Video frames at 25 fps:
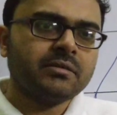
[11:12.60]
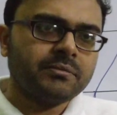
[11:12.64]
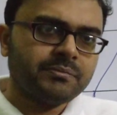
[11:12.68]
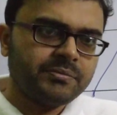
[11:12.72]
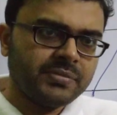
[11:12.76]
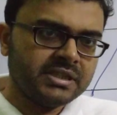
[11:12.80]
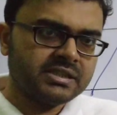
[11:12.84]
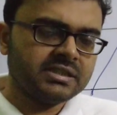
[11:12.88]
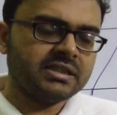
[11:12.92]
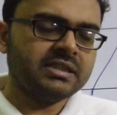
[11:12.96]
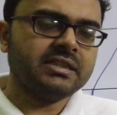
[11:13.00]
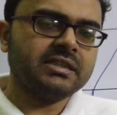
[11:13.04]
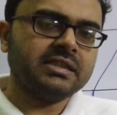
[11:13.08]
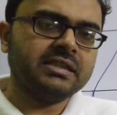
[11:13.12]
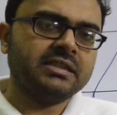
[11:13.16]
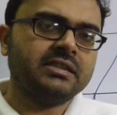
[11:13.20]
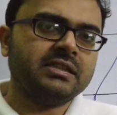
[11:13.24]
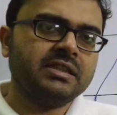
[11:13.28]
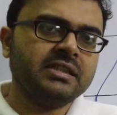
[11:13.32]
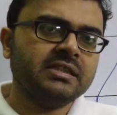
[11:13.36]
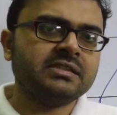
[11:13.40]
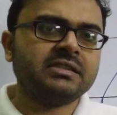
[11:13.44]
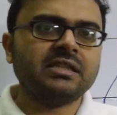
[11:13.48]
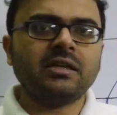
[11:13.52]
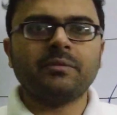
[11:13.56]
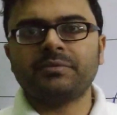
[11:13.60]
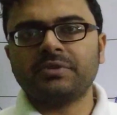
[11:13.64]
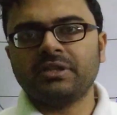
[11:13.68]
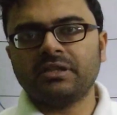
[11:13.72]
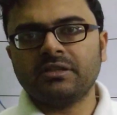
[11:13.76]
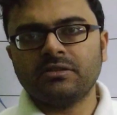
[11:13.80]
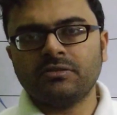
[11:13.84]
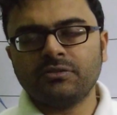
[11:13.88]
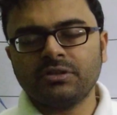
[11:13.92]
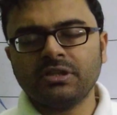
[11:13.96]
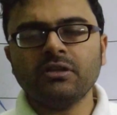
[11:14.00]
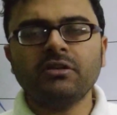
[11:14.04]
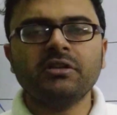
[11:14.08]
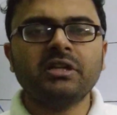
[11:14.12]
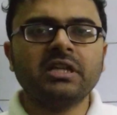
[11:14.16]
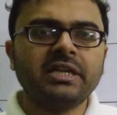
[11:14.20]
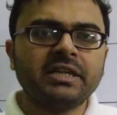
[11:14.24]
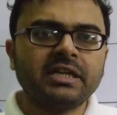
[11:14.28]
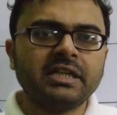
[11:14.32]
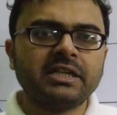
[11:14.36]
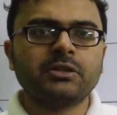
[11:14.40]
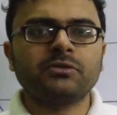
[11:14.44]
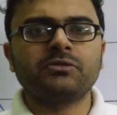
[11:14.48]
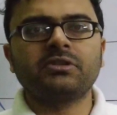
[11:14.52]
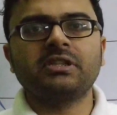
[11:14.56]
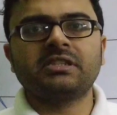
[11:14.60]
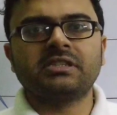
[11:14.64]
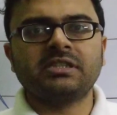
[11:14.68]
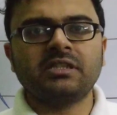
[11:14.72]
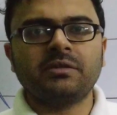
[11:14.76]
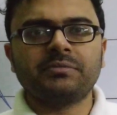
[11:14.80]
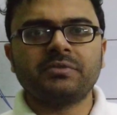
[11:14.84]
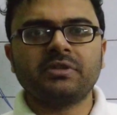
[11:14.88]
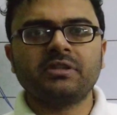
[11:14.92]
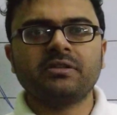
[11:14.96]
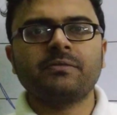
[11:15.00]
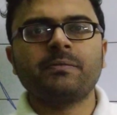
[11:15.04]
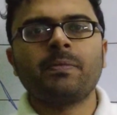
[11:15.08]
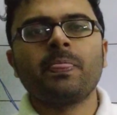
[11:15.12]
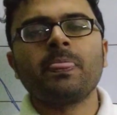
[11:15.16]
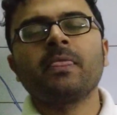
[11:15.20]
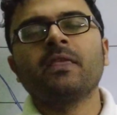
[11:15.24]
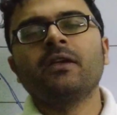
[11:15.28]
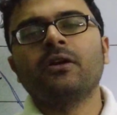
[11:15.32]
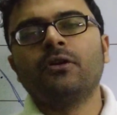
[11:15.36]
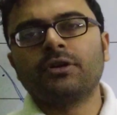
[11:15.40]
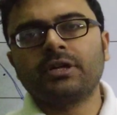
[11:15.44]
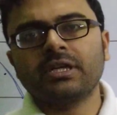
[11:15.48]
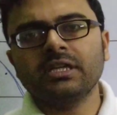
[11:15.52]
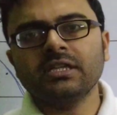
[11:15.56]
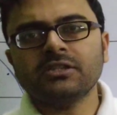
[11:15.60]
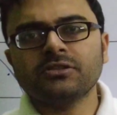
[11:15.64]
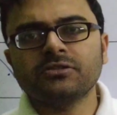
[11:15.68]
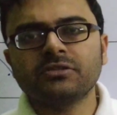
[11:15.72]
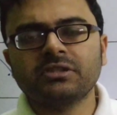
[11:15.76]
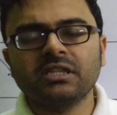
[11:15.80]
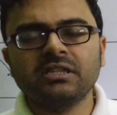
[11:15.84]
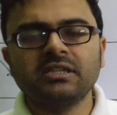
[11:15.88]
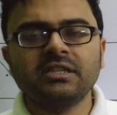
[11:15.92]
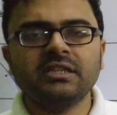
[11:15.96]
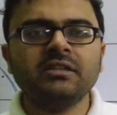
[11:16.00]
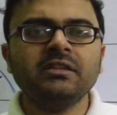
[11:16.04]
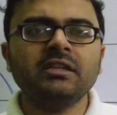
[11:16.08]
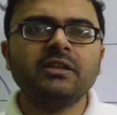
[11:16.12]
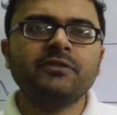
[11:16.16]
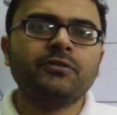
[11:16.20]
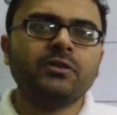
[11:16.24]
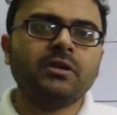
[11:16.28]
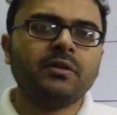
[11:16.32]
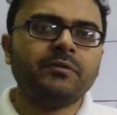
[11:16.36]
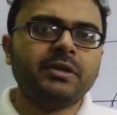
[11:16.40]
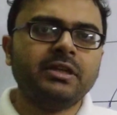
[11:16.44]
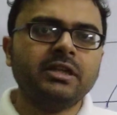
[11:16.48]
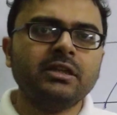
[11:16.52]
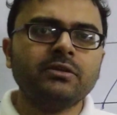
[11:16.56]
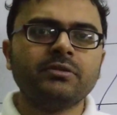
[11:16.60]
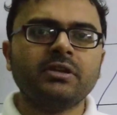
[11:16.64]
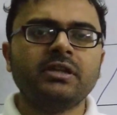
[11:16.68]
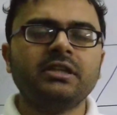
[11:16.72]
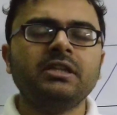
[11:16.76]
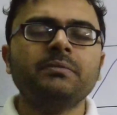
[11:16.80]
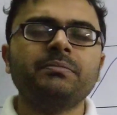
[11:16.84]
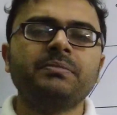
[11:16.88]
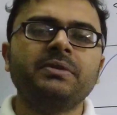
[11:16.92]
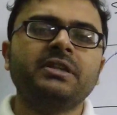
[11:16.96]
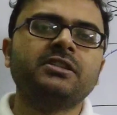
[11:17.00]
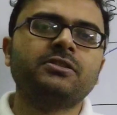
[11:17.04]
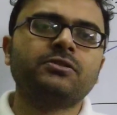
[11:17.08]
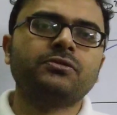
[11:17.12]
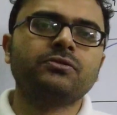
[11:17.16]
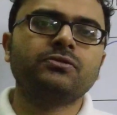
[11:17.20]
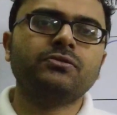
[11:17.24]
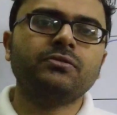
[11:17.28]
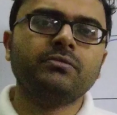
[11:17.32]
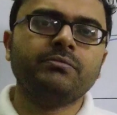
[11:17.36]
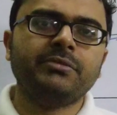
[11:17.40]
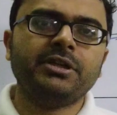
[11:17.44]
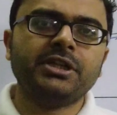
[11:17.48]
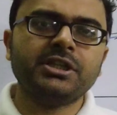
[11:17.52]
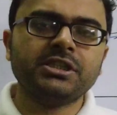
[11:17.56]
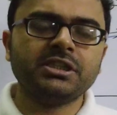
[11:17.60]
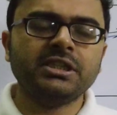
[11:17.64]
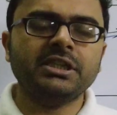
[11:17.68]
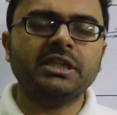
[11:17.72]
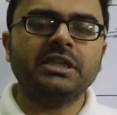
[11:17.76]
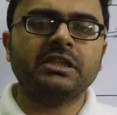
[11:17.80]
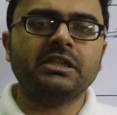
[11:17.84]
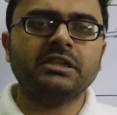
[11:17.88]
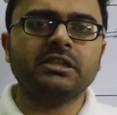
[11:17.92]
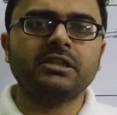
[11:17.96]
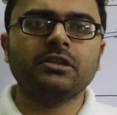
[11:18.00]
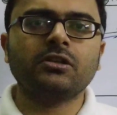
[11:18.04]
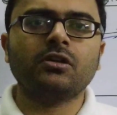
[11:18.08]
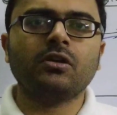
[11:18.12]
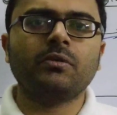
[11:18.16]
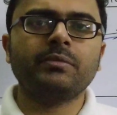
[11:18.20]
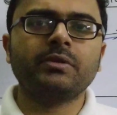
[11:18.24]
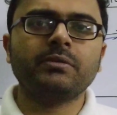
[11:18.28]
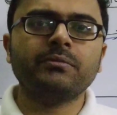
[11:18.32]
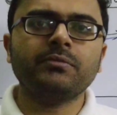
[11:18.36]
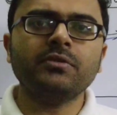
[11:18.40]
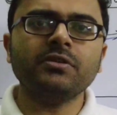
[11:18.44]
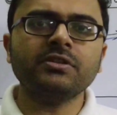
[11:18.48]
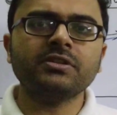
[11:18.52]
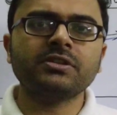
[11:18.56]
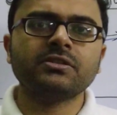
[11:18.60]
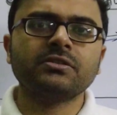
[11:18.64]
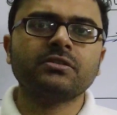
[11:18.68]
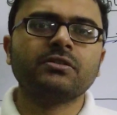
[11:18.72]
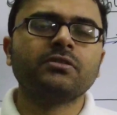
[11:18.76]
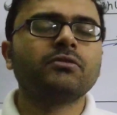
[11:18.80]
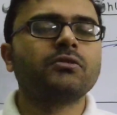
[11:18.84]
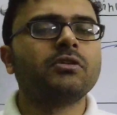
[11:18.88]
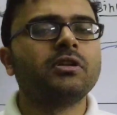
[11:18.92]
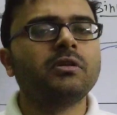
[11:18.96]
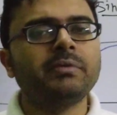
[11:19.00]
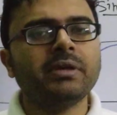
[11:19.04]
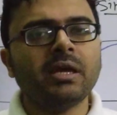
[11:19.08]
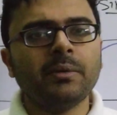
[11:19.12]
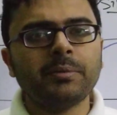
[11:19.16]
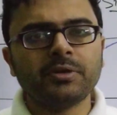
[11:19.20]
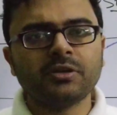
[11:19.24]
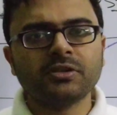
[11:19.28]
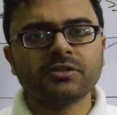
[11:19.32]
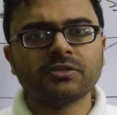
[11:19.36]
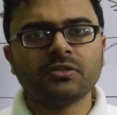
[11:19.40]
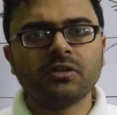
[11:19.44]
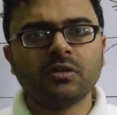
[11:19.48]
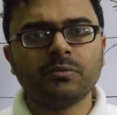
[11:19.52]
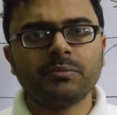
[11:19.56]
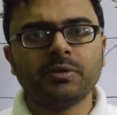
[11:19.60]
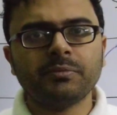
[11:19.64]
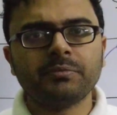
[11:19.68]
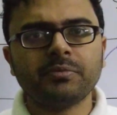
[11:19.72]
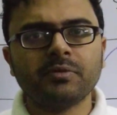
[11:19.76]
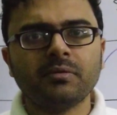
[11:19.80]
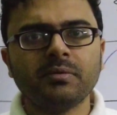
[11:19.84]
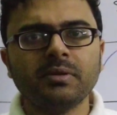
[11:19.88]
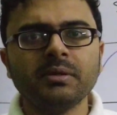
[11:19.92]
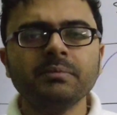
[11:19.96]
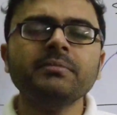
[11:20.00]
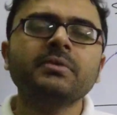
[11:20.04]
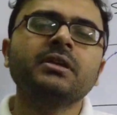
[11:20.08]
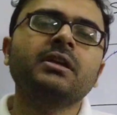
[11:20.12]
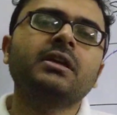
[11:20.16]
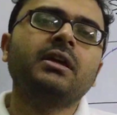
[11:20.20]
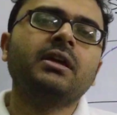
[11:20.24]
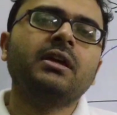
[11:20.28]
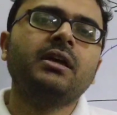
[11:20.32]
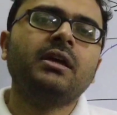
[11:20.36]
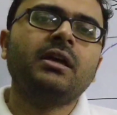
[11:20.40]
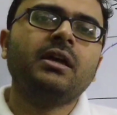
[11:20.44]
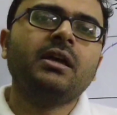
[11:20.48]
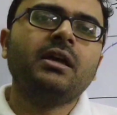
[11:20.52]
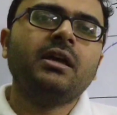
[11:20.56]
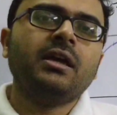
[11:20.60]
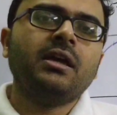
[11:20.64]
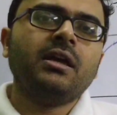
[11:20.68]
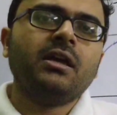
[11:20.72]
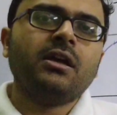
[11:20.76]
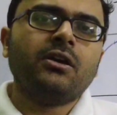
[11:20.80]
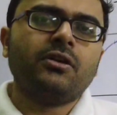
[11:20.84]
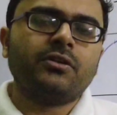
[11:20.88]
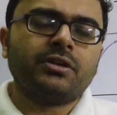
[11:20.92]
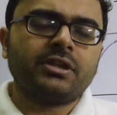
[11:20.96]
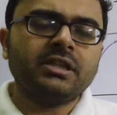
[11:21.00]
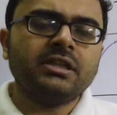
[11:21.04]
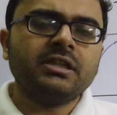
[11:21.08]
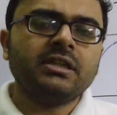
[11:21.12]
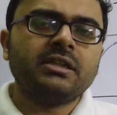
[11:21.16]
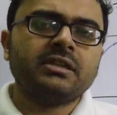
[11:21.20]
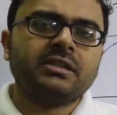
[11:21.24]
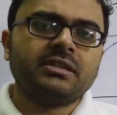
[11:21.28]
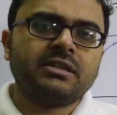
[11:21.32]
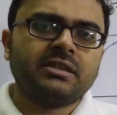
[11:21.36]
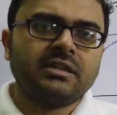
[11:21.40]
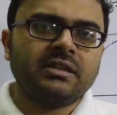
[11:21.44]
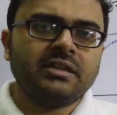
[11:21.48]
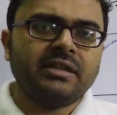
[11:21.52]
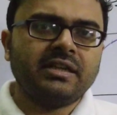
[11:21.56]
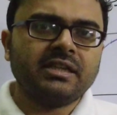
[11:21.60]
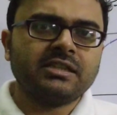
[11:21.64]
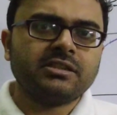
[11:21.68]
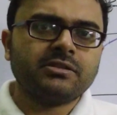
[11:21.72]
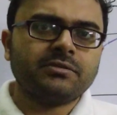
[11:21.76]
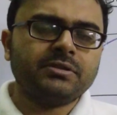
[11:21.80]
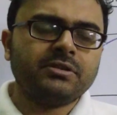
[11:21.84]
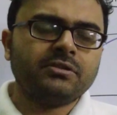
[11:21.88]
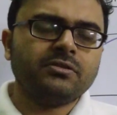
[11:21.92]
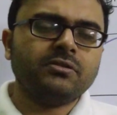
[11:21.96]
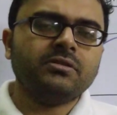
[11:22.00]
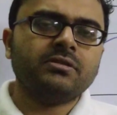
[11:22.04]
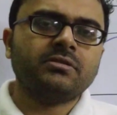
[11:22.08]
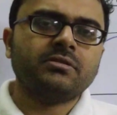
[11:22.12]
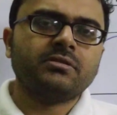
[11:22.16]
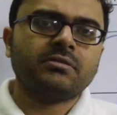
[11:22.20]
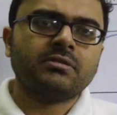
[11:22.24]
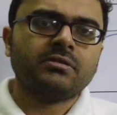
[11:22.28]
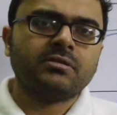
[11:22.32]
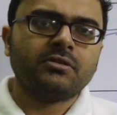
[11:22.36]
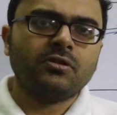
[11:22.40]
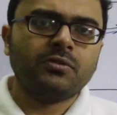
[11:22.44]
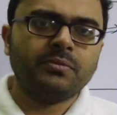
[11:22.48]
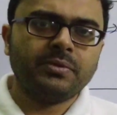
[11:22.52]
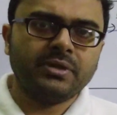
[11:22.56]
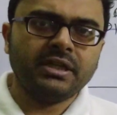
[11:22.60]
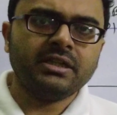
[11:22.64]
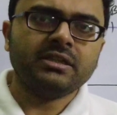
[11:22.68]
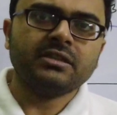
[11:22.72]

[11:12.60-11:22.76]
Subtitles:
present in this chapter, okay, or related to this chapter. Okay, so till then, if you have any query, please do mention it in the comment box. We will be happy to solve your problem. Okay, till the next video, goodbye,